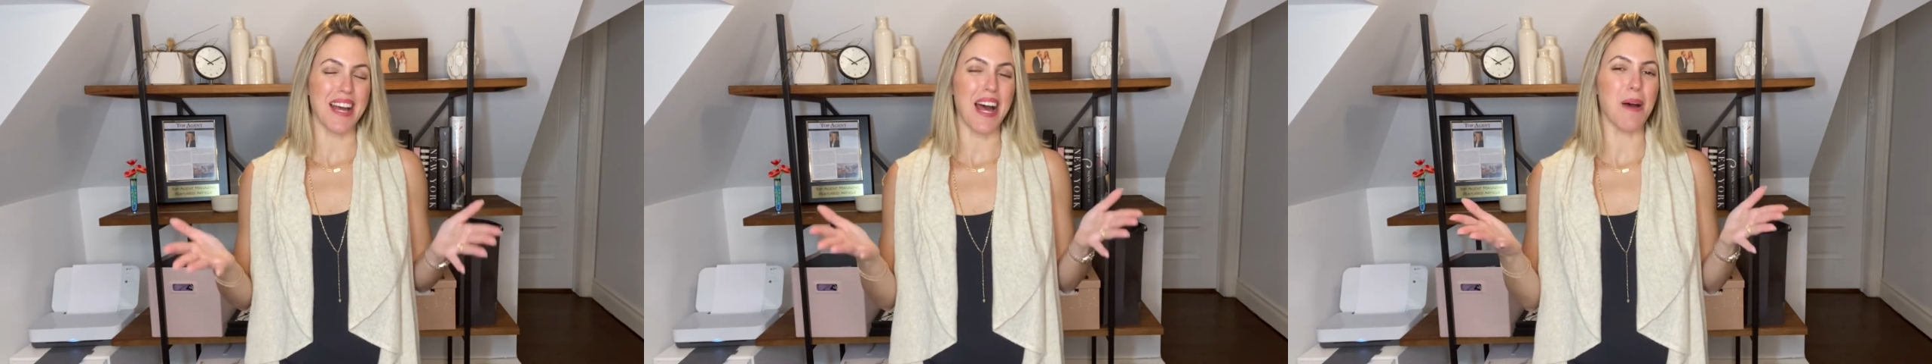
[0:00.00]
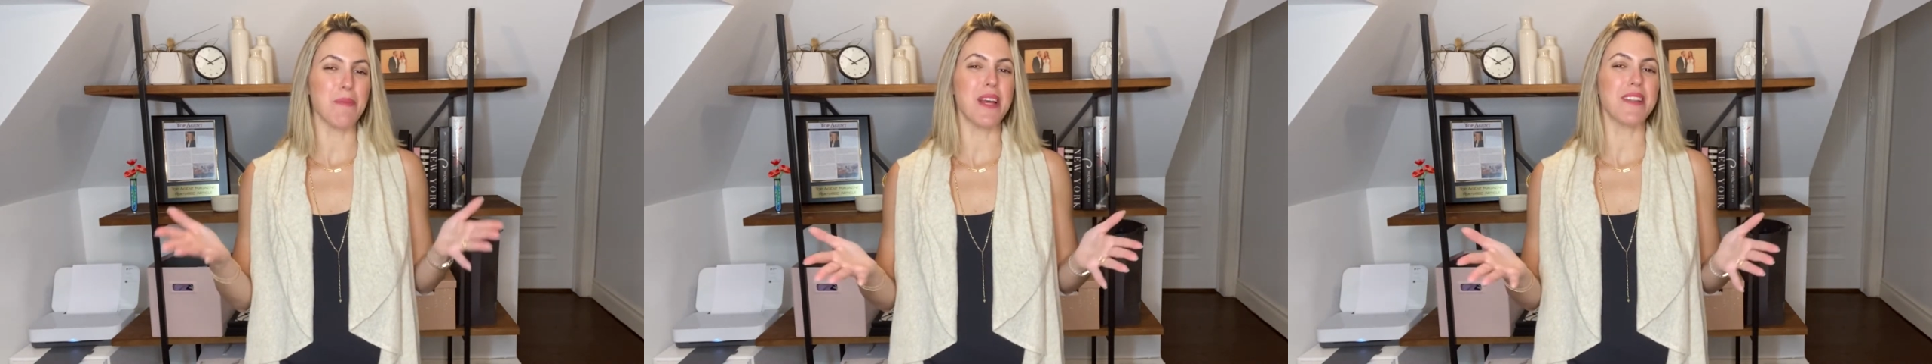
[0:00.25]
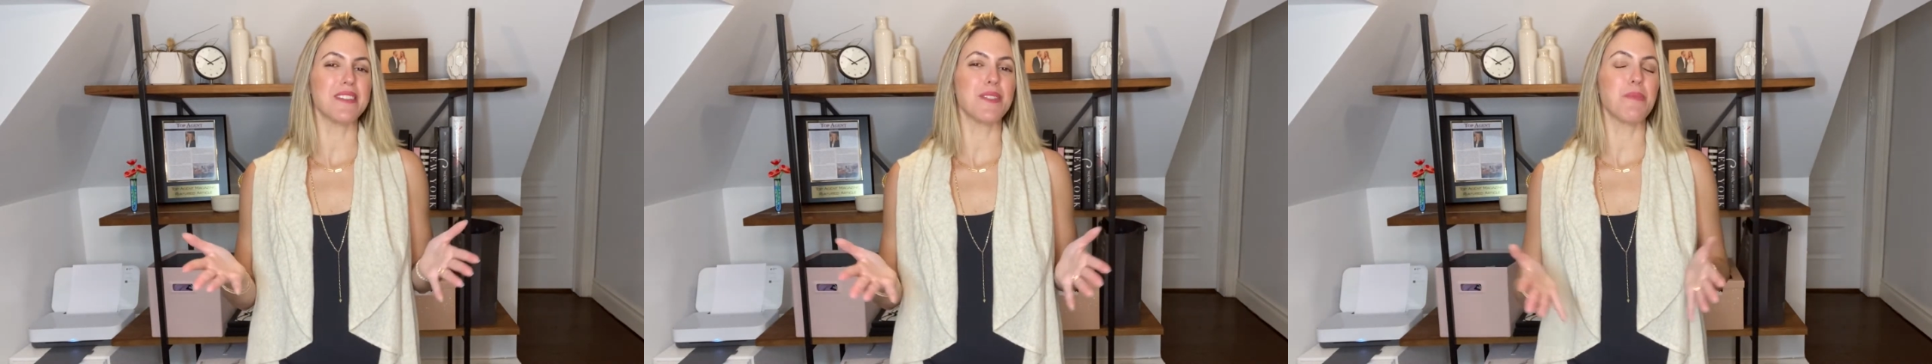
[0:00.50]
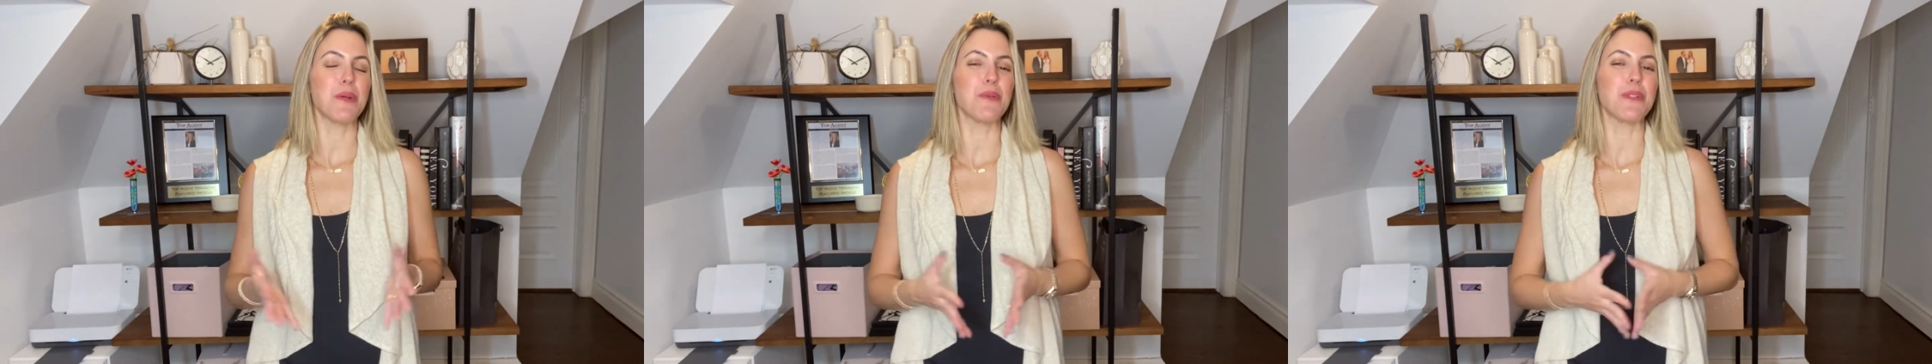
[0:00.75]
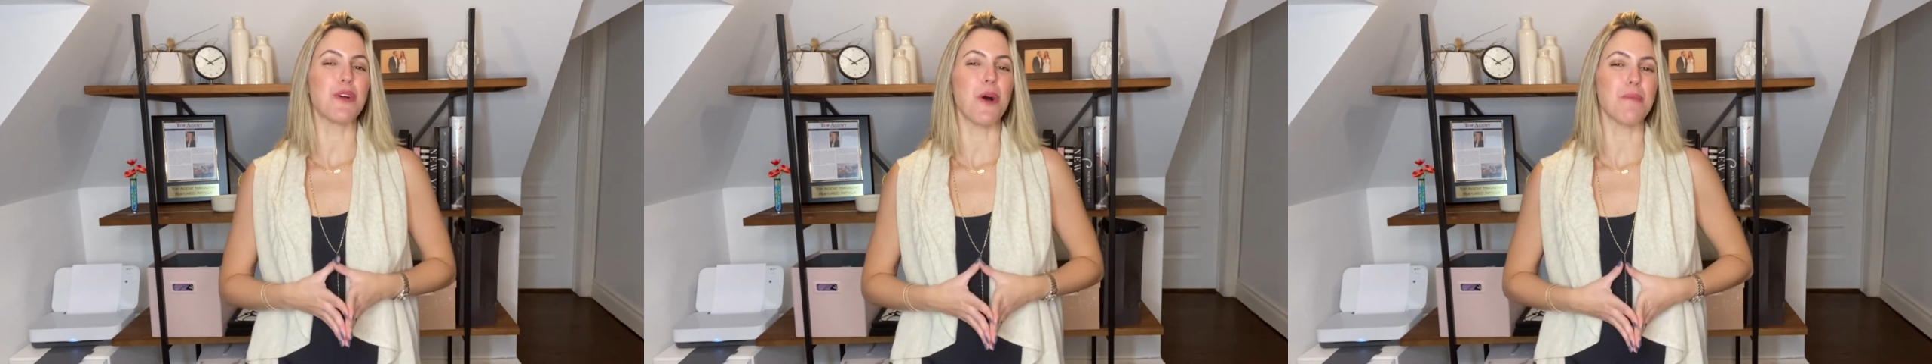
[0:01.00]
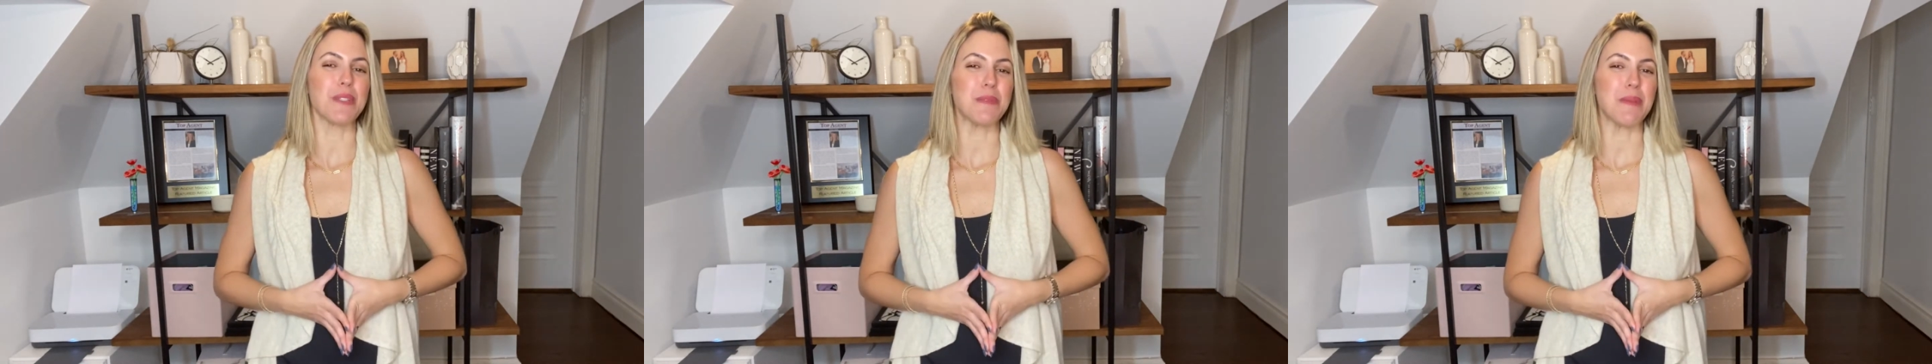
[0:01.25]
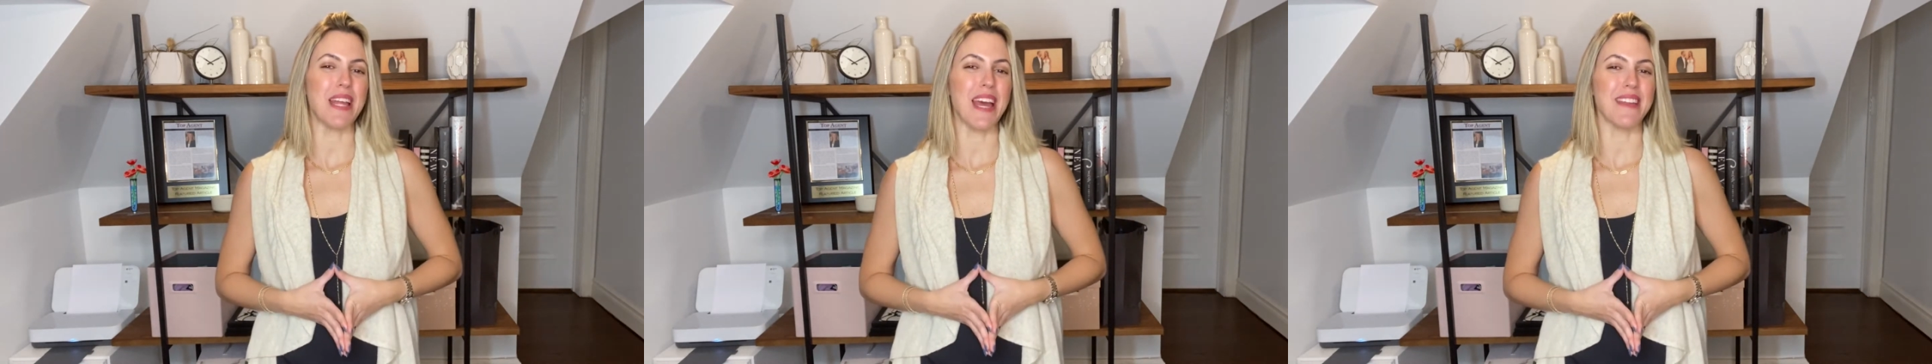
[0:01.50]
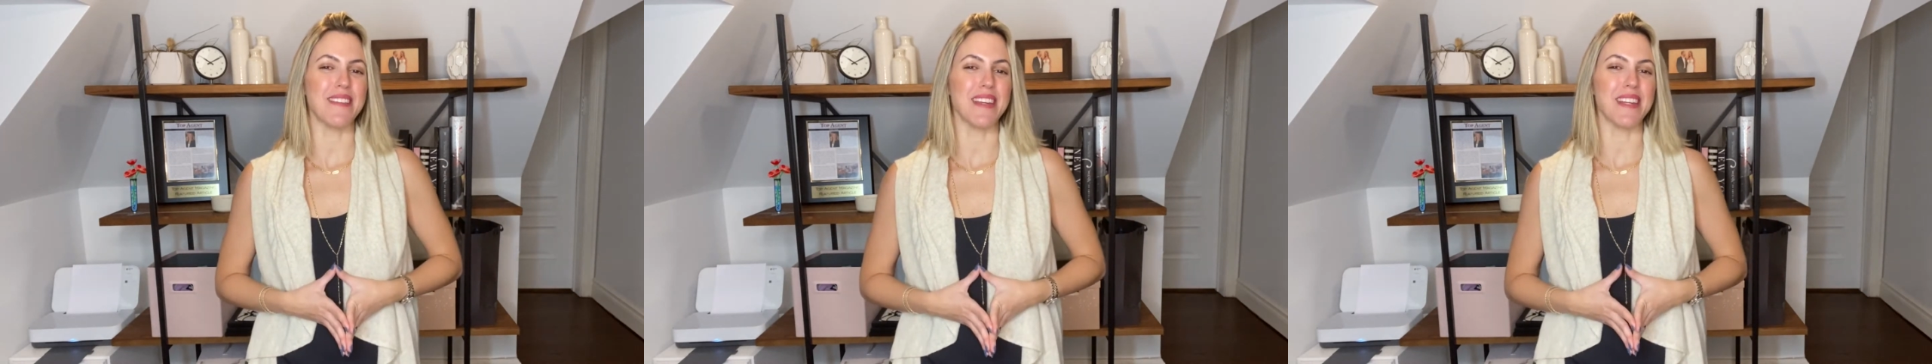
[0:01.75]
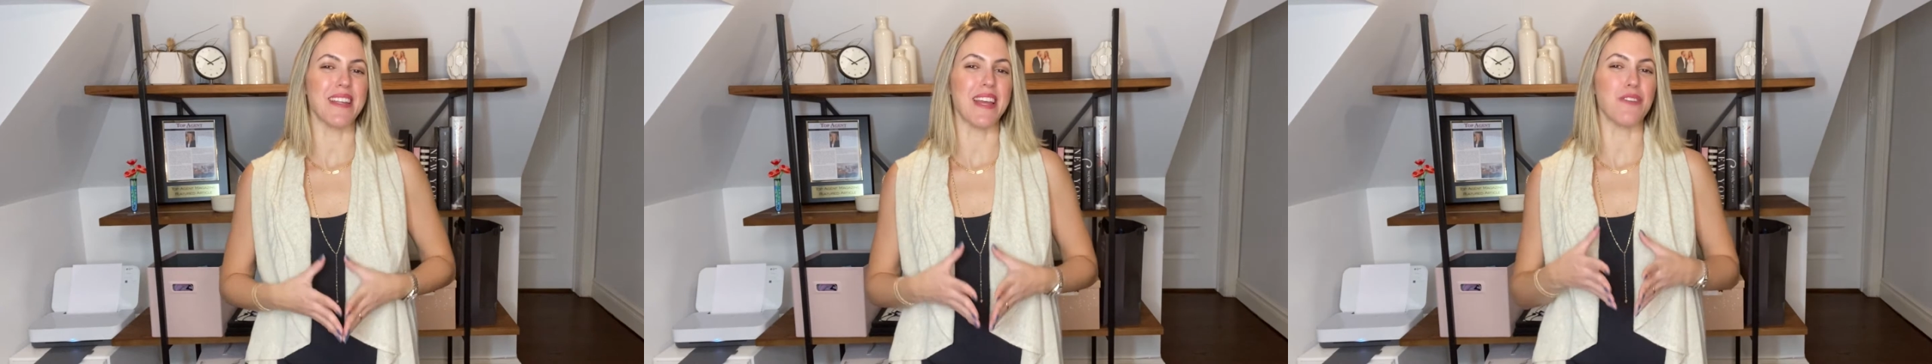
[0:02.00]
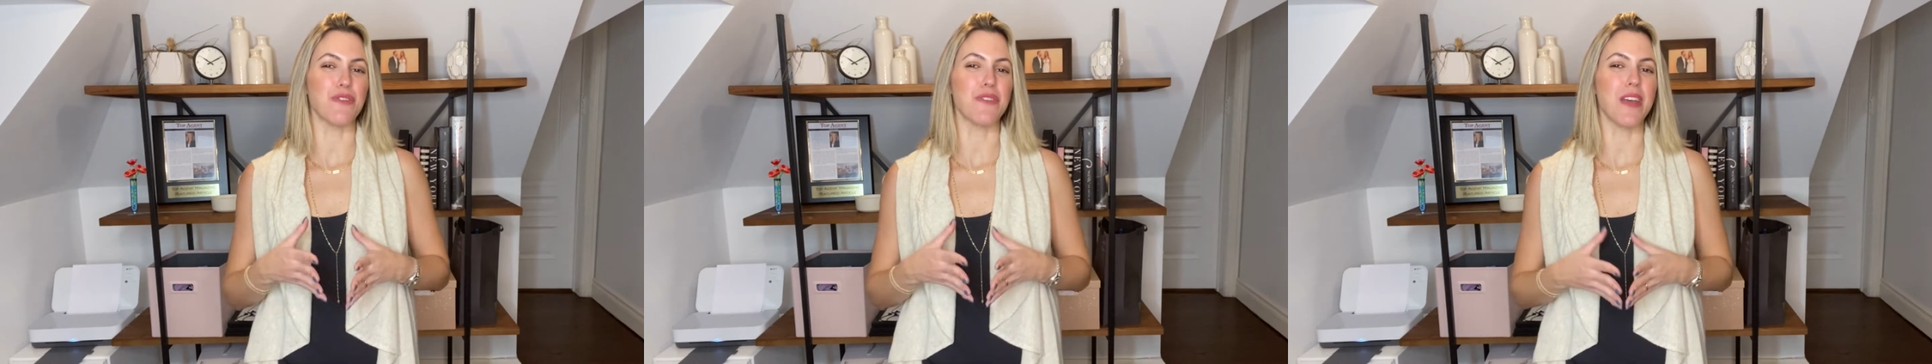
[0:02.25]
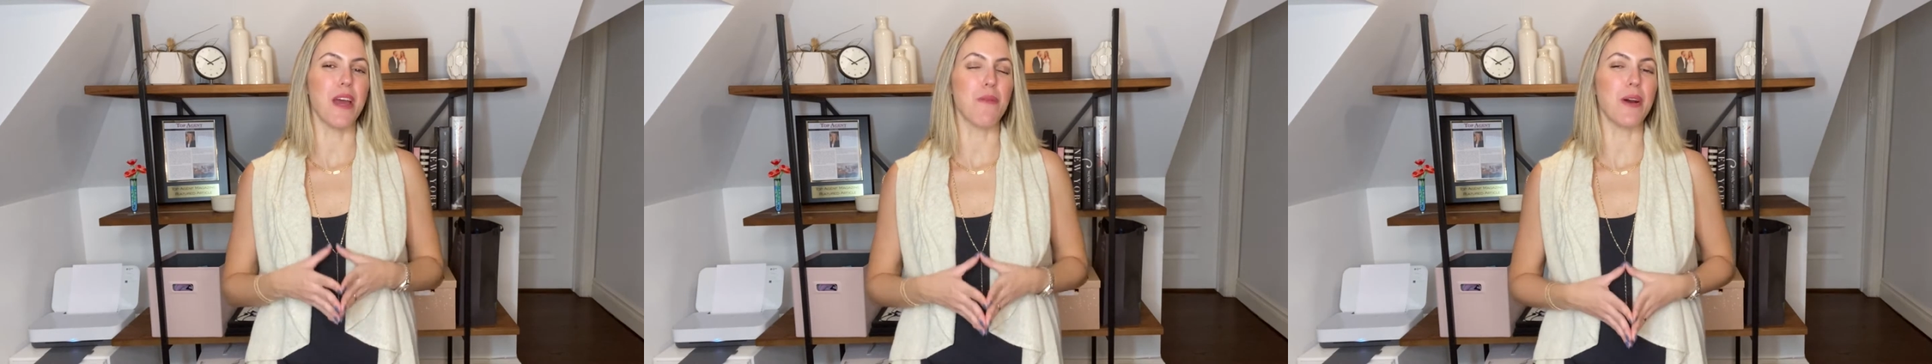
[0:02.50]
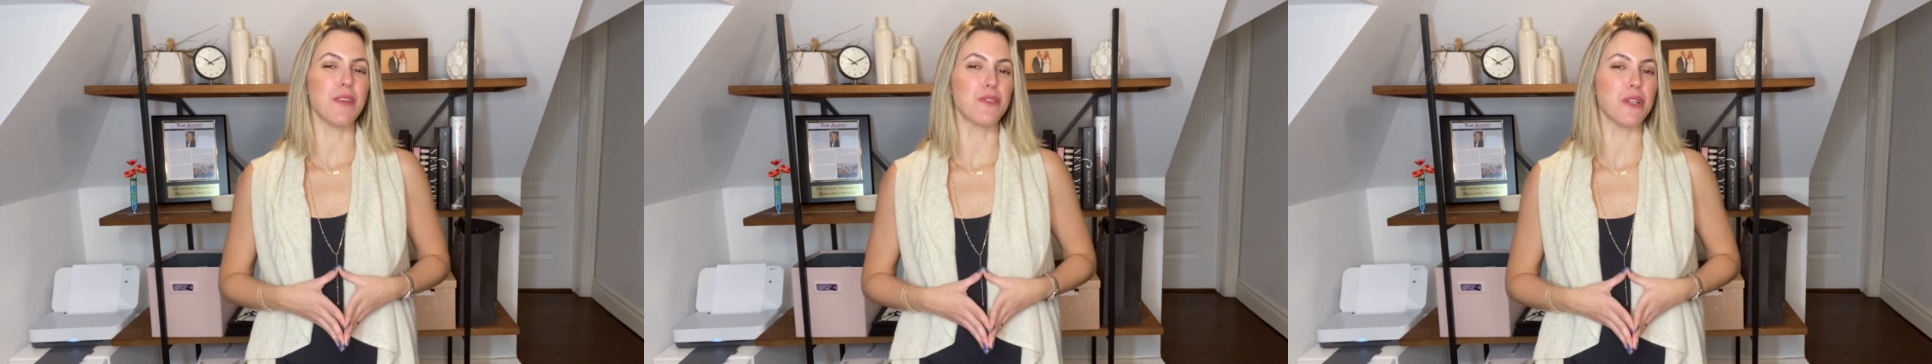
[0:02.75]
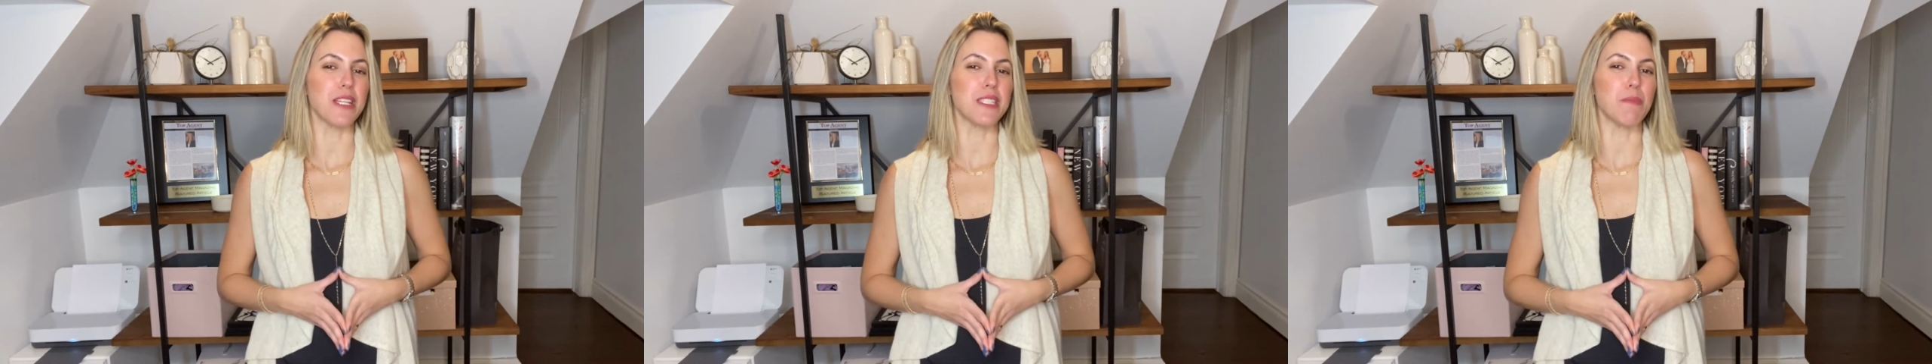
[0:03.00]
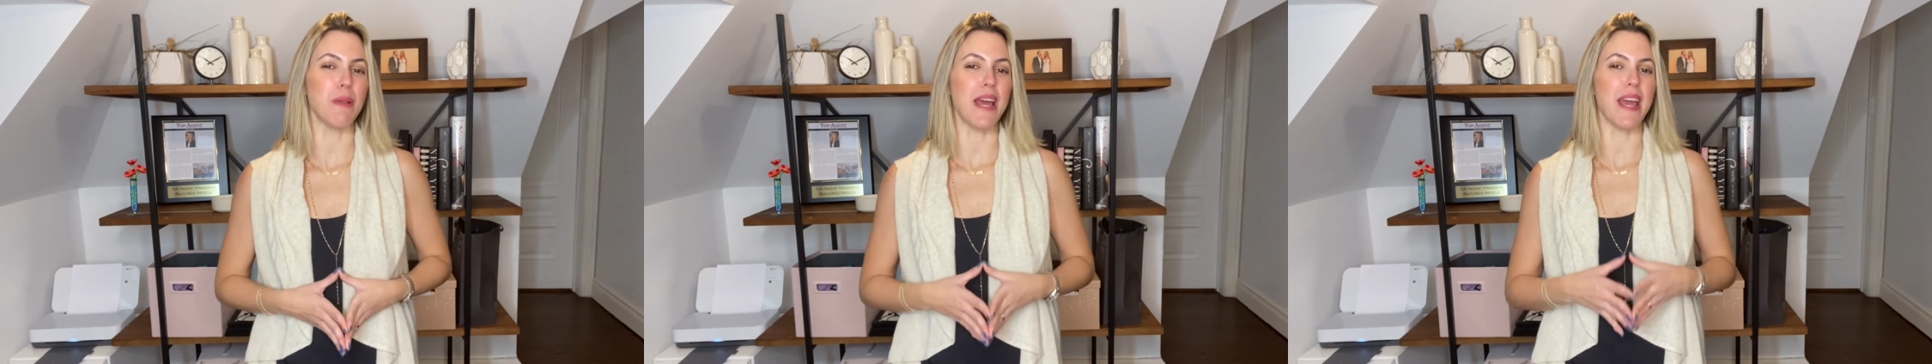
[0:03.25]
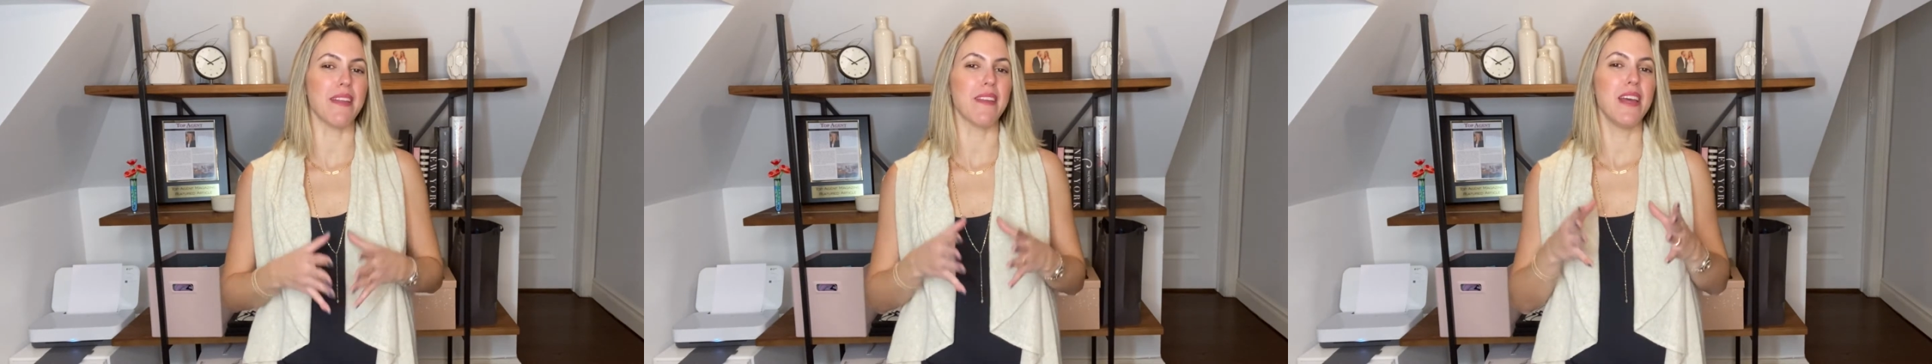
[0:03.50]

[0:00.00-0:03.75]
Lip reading: I'm Dana Sapir with Compass Manhattan, and today I want to explain